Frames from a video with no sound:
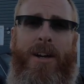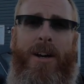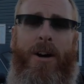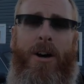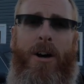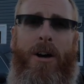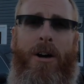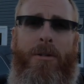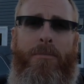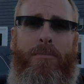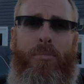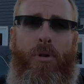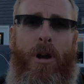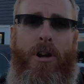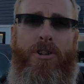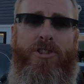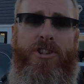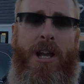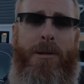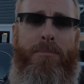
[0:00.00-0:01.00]
on
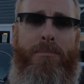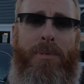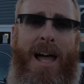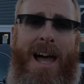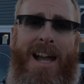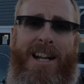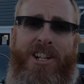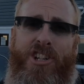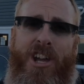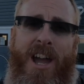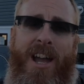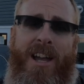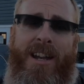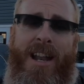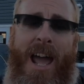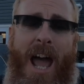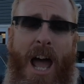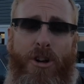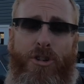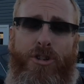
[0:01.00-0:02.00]
Project Blackjack
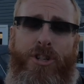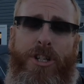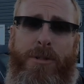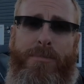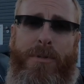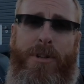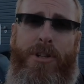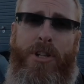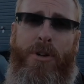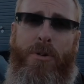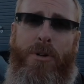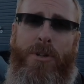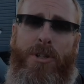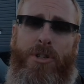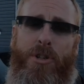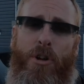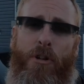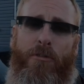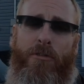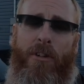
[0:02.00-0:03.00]
and how she's been doing
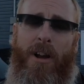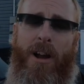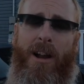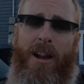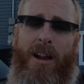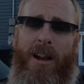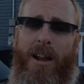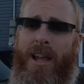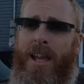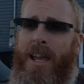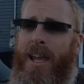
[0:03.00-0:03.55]
so far.